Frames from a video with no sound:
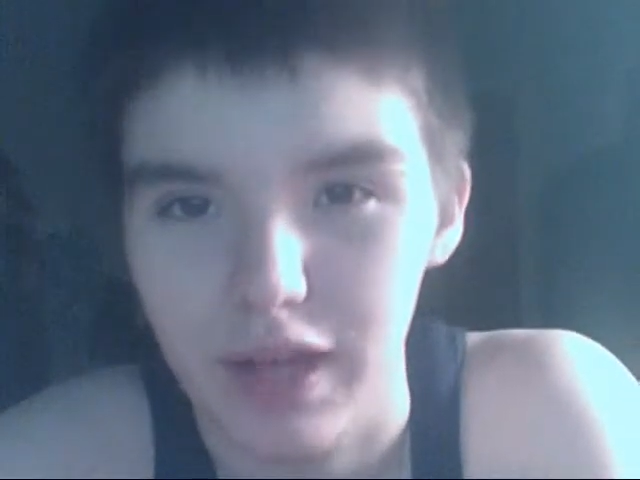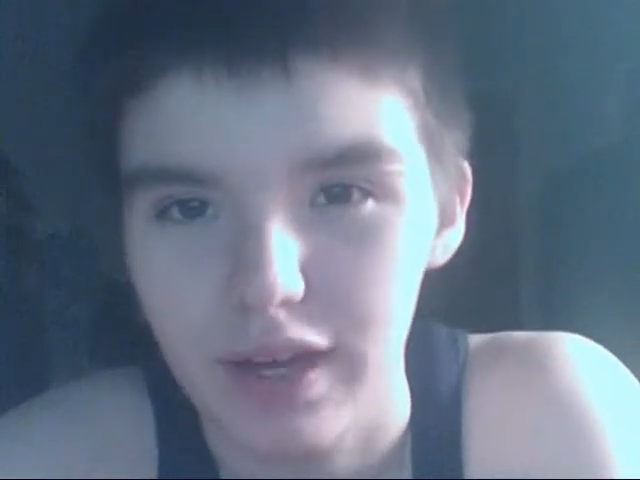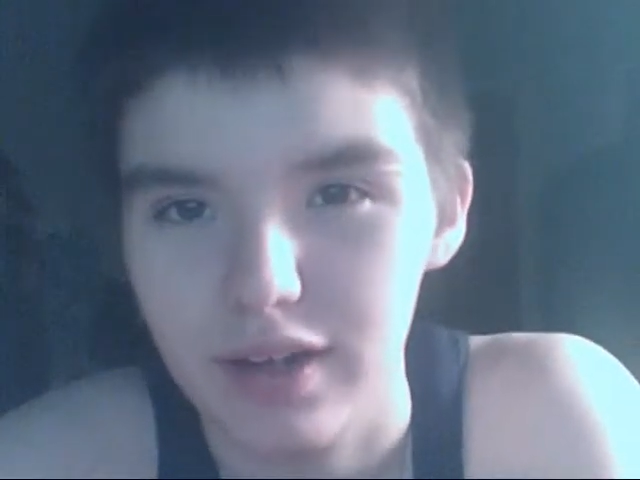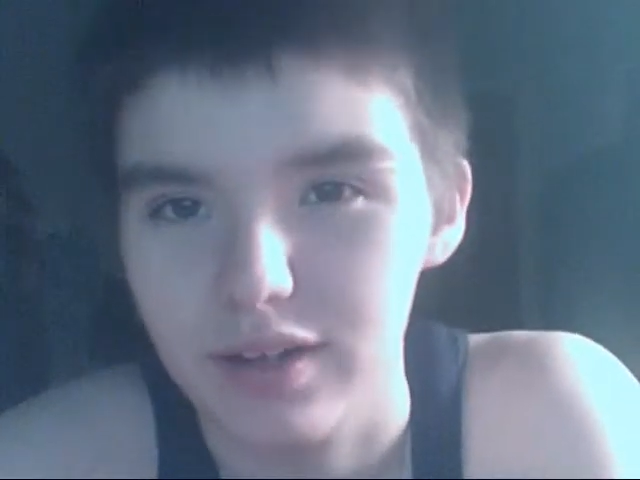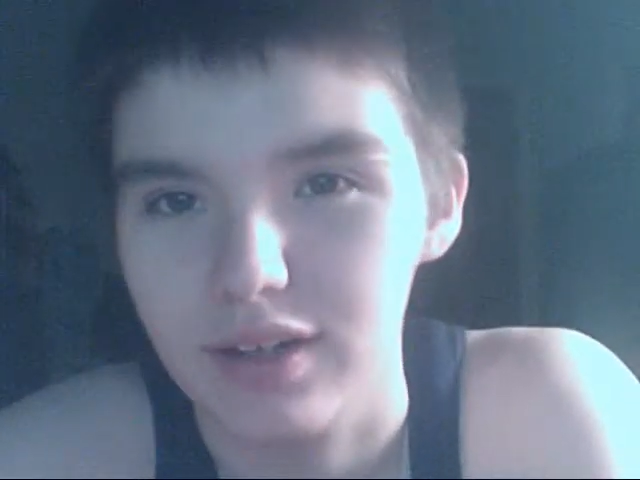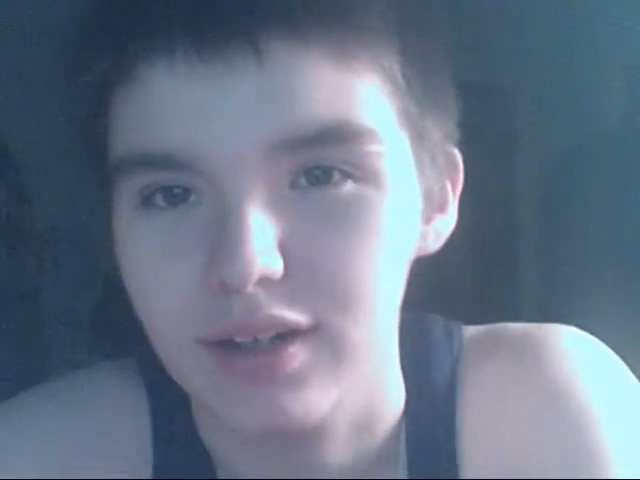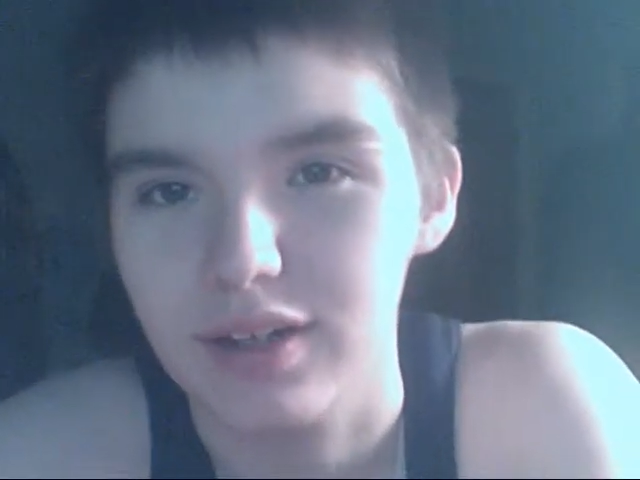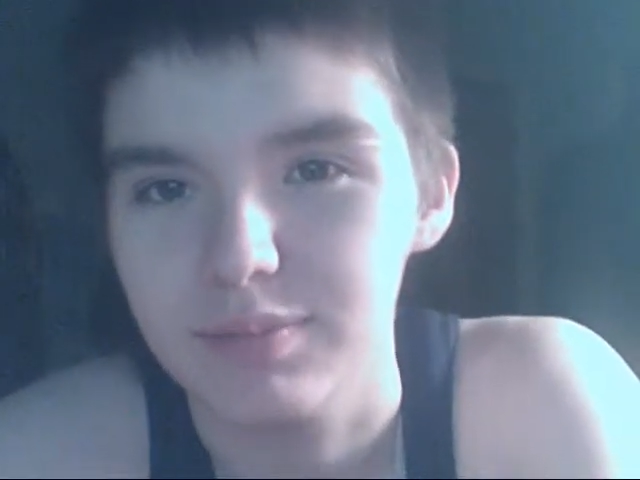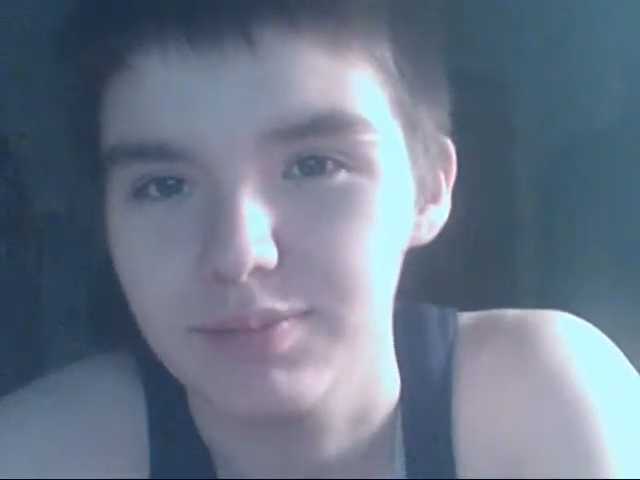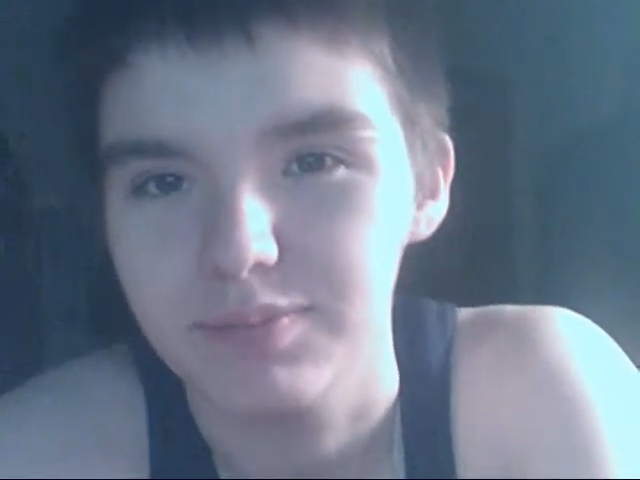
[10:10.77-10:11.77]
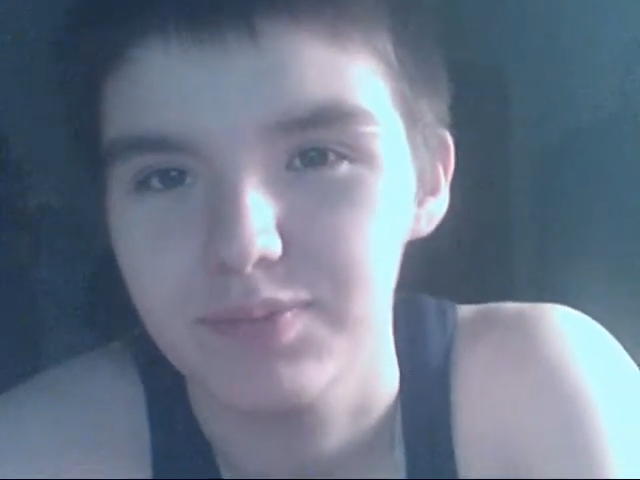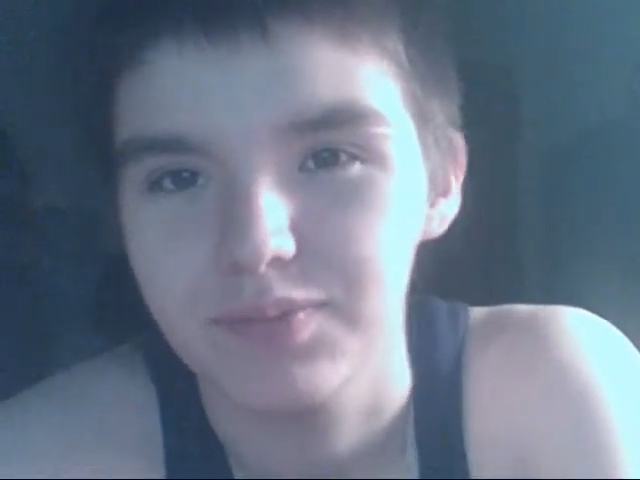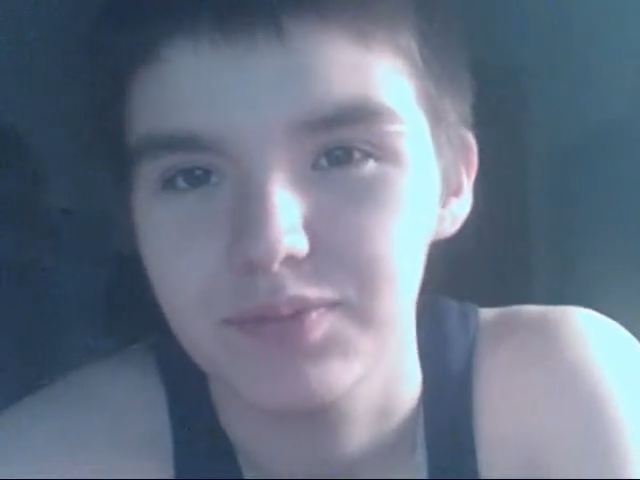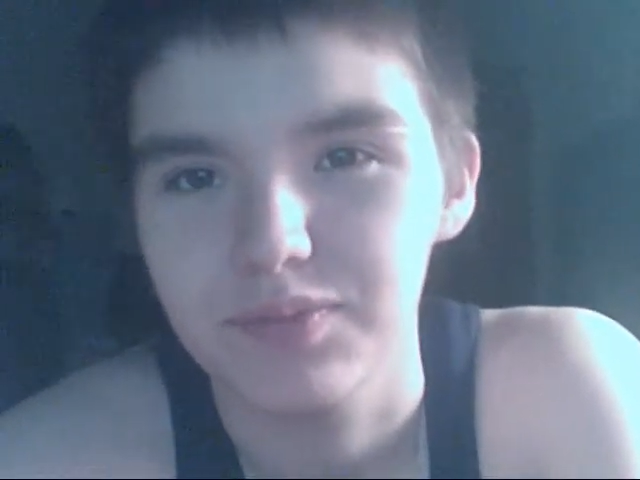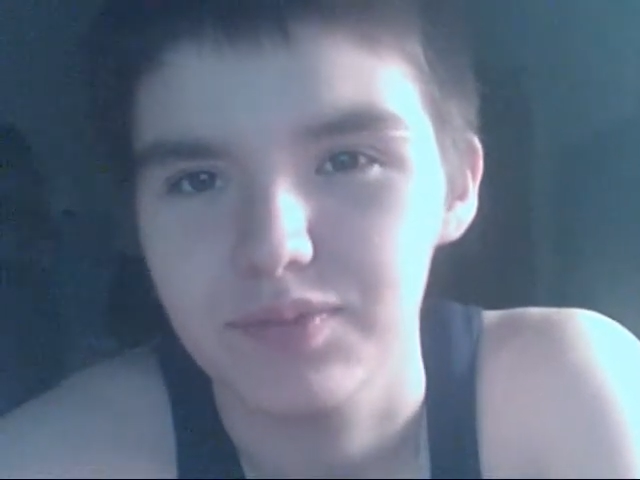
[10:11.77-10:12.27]
that.
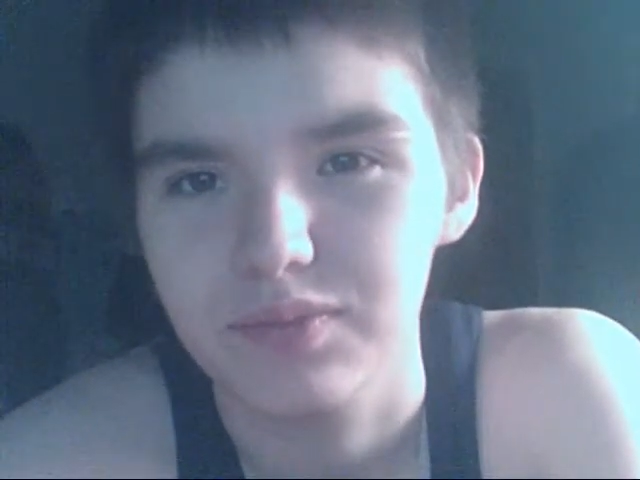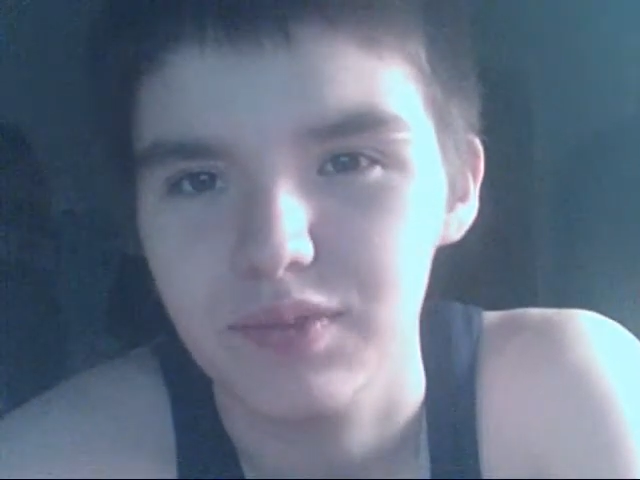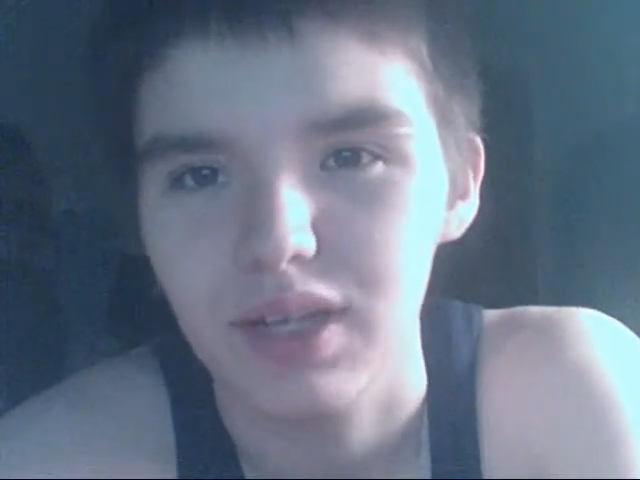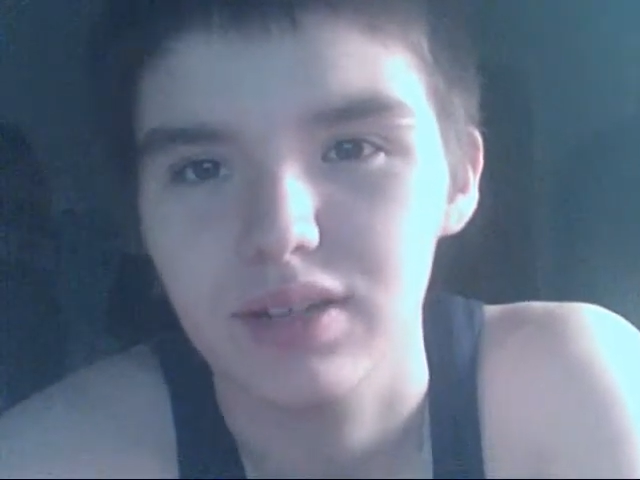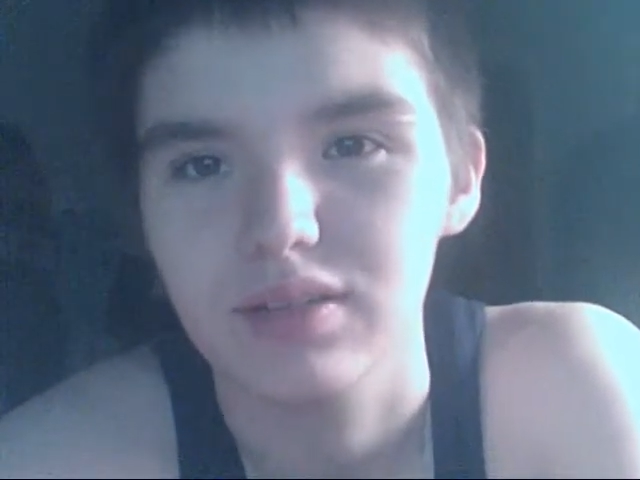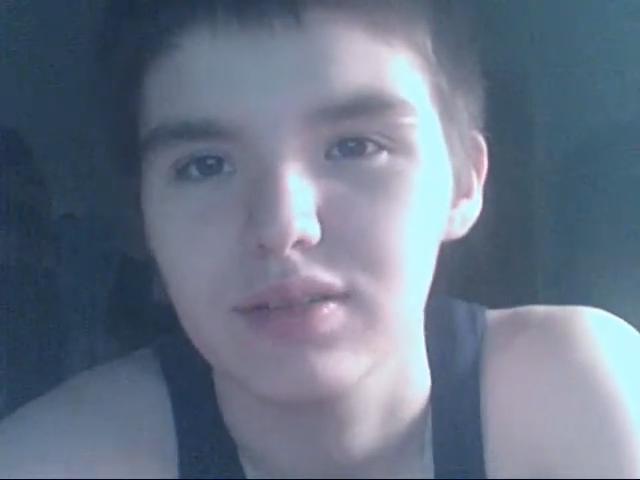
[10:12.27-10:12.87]
Yeah.